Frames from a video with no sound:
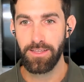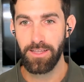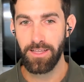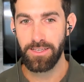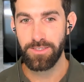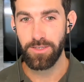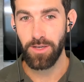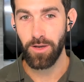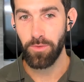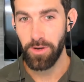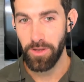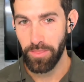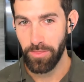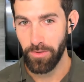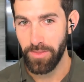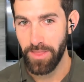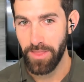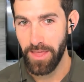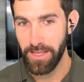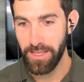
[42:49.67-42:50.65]
So I want to
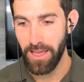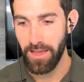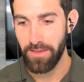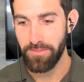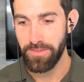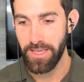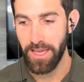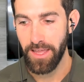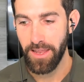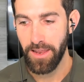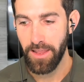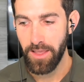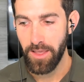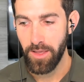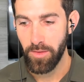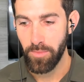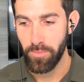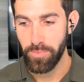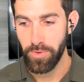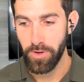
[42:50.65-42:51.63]
throw that caveat.
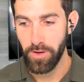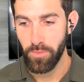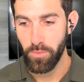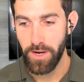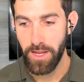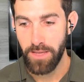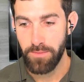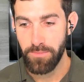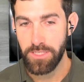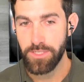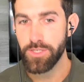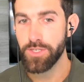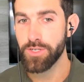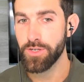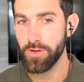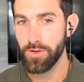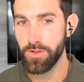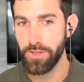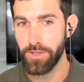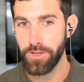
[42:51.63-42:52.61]
But what I mentioned
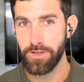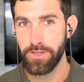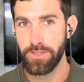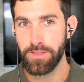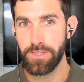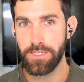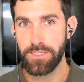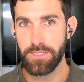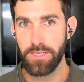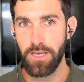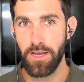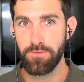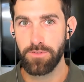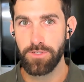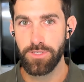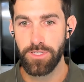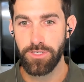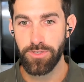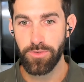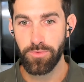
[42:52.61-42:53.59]
earlier in this
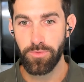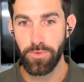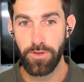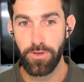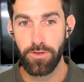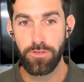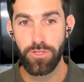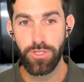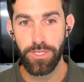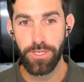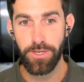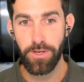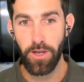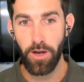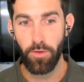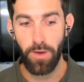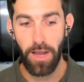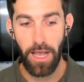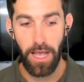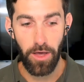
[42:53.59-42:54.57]
conversation with Ocean
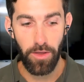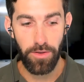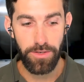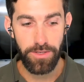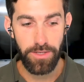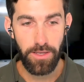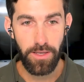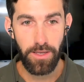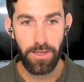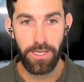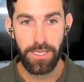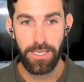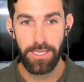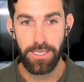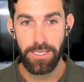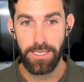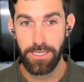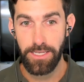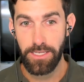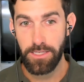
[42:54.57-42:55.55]
around
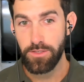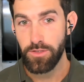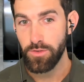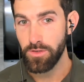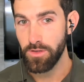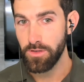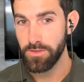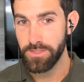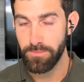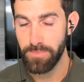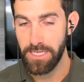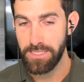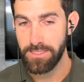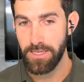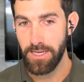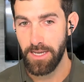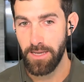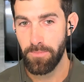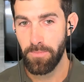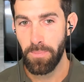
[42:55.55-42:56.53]
eating too close to
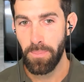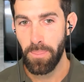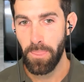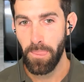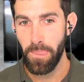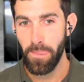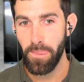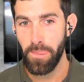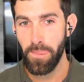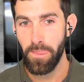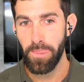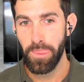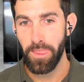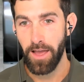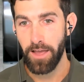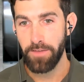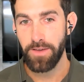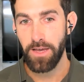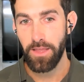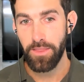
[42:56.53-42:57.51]
bedtime,
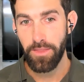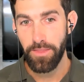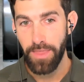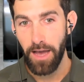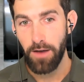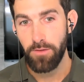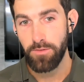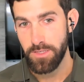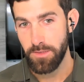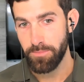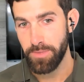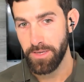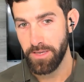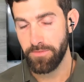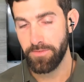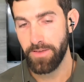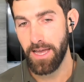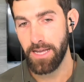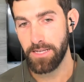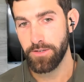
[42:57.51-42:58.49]
I found that was a big
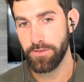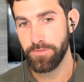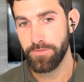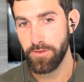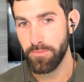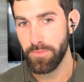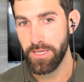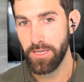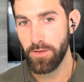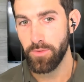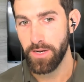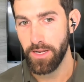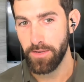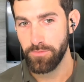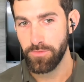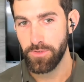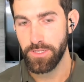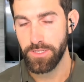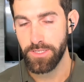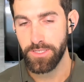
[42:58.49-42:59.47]
factor for me when I
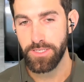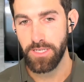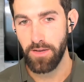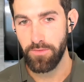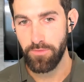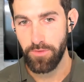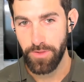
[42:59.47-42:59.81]
really discovered